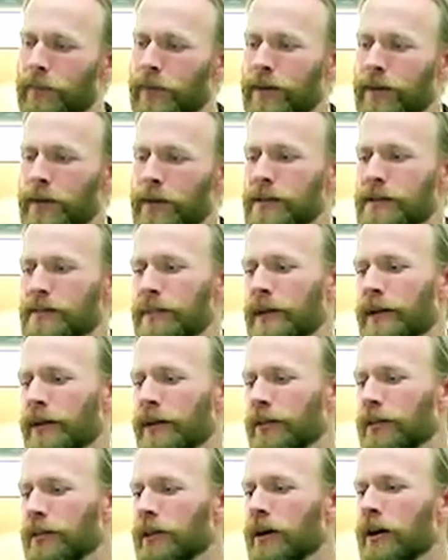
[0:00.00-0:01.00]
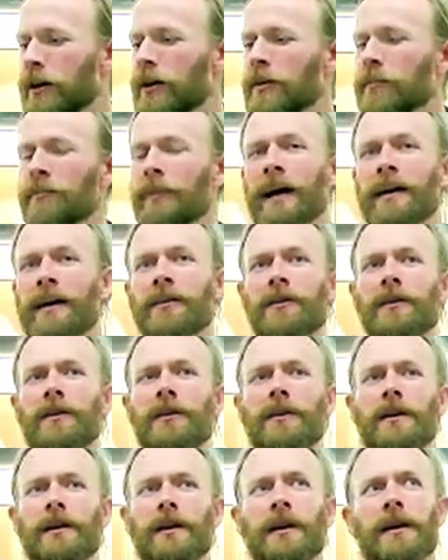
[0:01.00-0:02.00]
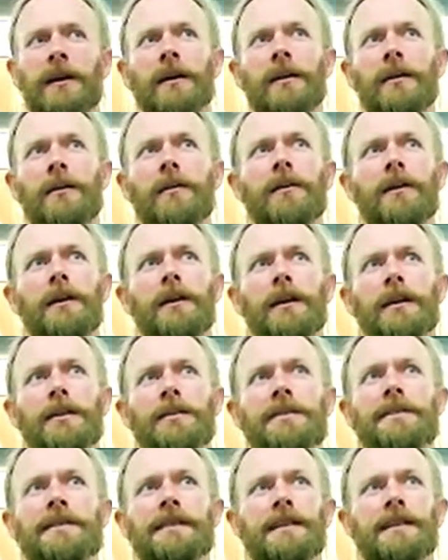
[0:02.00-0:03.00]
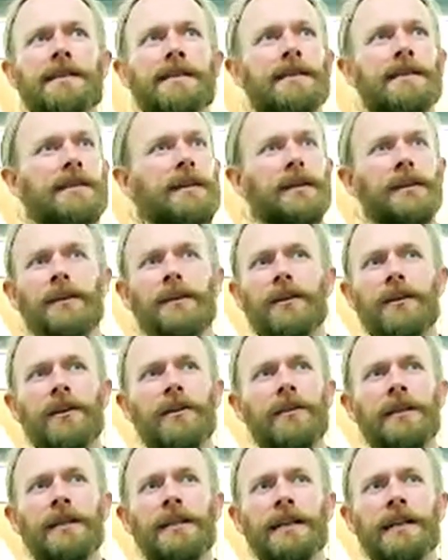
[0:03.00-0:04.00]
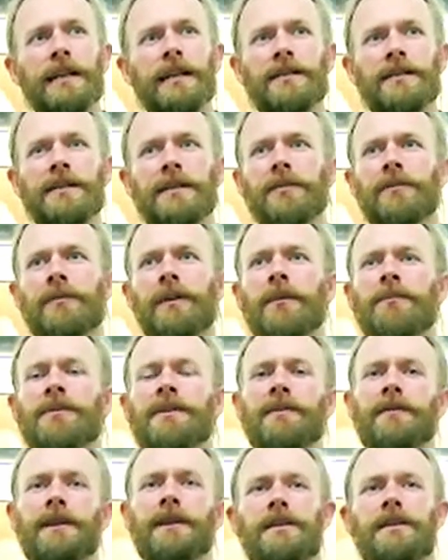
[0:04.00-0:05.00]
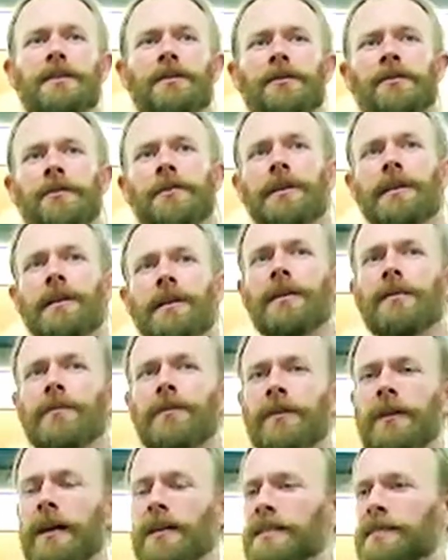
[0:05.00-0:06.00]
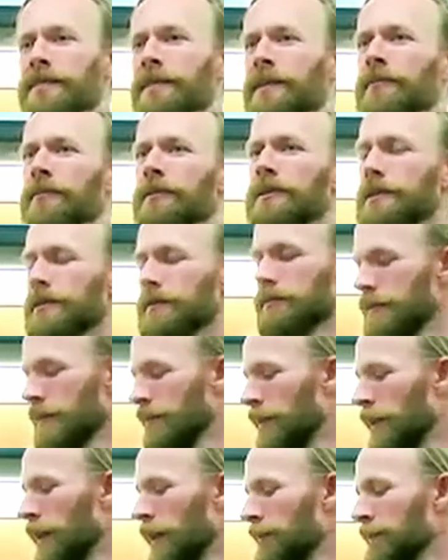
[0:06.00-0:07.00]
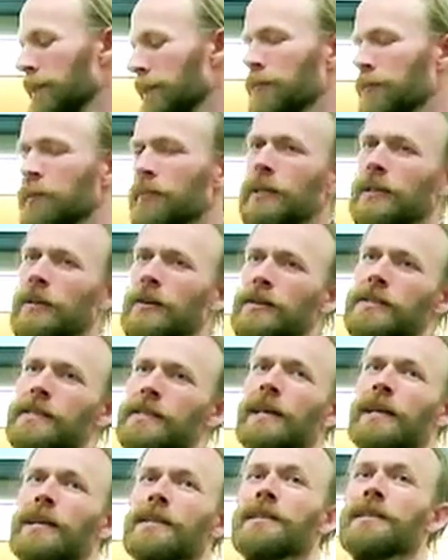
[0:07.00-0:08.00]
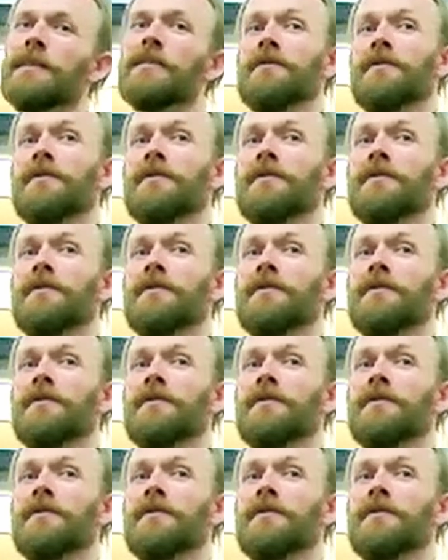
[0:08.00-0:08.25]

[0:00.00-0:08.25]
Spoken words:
There's been a long battle since the early days of observational philosophy, which evolved into what we call science,